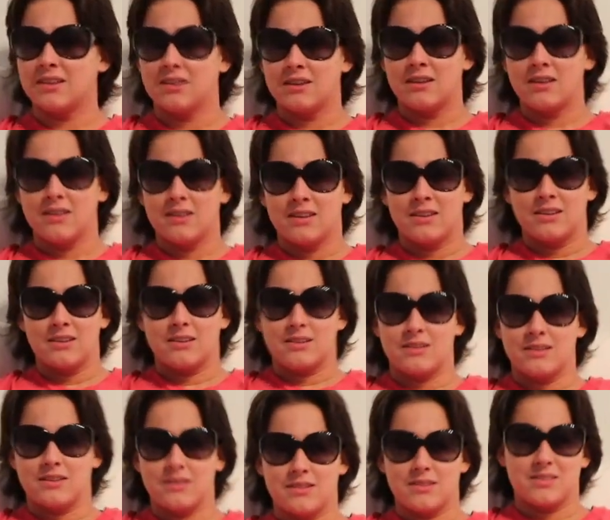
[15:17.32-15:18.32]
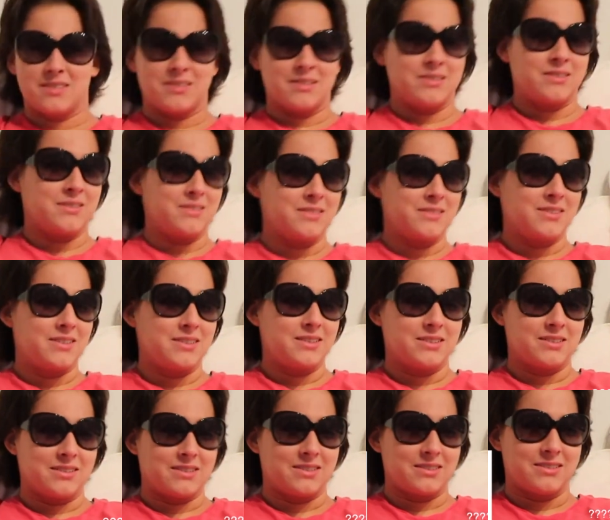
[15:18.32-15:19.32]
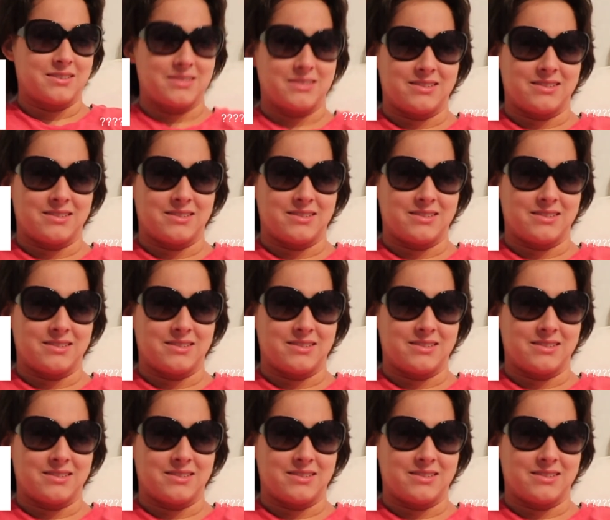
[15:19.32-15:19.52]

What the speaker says: (silence)